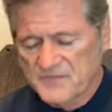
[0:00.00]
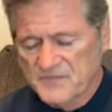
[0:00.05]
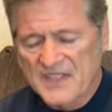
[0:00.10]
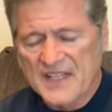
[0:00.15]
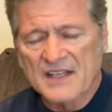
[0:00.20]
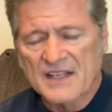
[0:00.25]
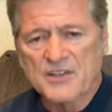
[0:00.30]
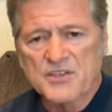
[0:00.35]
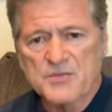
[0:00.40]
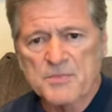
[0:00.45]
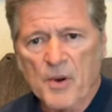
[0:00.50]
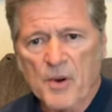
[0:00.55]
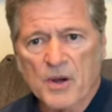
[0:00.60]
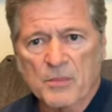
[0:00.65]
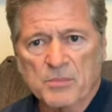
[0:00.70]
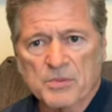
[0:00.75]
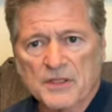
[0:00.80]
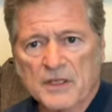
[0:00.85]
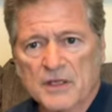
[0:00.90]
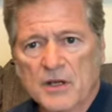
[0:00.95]
like your
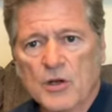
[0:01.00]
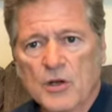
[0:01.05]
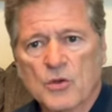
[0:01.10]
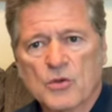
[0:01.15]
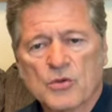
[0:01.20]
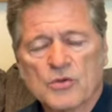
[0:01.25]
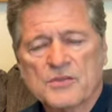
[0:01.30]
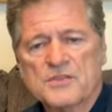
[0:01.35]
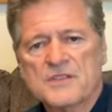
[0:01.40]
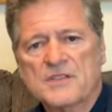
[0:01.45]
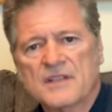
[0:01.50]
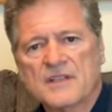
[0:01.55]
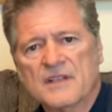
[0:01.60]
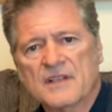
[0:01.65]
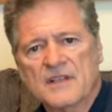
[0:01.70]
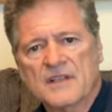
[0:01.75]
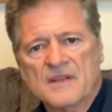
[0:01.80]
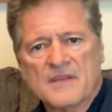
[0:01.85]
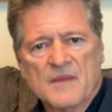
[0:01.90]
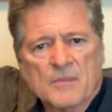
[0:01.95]
spark plug holes
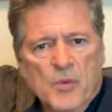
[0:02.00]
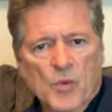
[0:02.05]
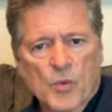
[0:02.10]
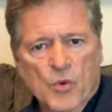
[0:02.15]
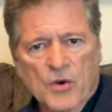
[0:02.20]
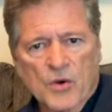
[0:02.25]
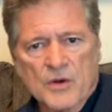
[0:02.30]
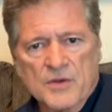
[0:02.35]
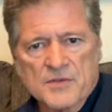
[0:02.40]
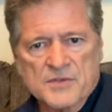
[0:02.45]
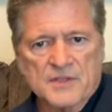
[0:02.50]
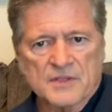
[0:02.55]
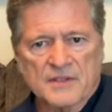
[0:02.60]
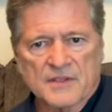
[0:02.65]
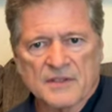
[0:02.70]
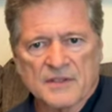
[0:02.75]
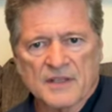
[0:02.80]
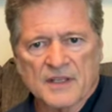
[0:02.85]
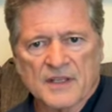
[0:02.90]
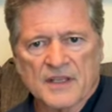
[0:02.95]
in the bores
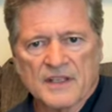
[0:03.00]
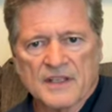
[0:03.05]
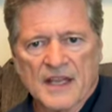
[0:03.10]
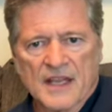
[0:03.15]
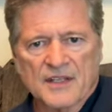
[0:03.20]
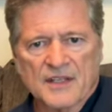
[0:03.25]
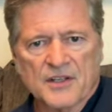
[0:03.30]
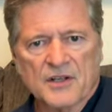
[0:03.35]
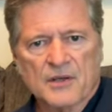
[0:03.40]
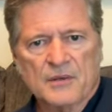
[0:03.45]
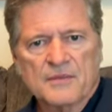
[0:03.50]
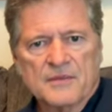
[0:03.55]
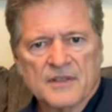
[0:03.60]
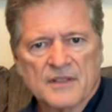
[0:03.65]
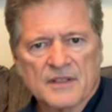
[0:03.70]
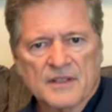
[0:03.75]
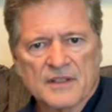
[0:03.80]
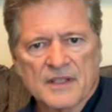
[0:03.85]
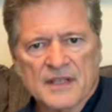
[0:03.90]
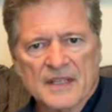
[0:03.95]
and down
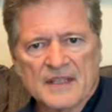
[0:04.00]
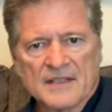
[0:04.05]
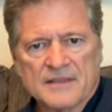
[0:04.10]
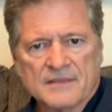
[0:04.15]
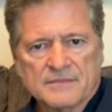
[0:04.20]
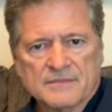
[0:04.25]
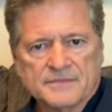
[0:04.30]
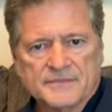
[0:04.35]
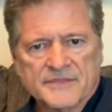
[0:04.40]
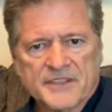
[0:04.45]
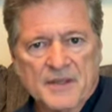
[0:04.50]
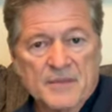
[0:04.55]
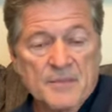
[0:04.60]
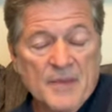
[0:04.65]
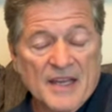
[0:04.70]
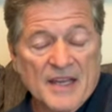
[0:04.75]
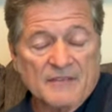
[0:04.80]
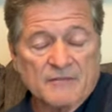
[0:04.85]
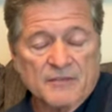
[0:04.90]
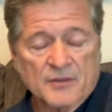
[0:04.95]
in the
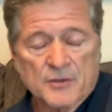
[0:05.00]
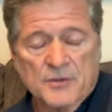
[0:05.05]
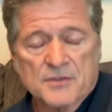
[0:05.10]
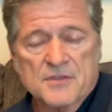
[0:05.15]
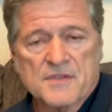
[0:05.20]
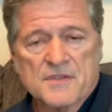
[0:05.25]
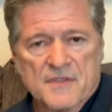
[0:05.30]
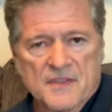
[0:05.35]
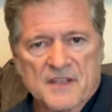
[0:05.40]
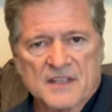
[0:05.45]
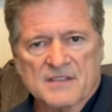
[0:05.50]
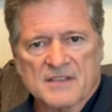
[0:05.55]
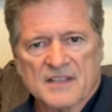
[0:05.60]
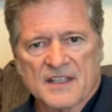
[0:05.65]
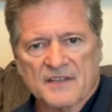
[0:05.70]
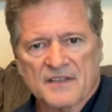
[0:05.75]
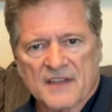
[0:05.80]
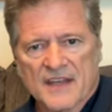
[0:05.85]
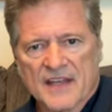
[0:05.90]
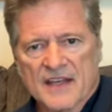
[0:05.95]
manifolds and things
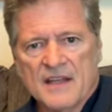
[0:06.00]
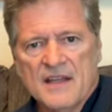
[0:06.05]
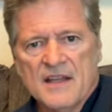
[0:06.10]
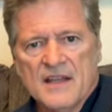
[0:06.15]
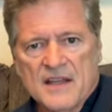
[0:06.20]
like that,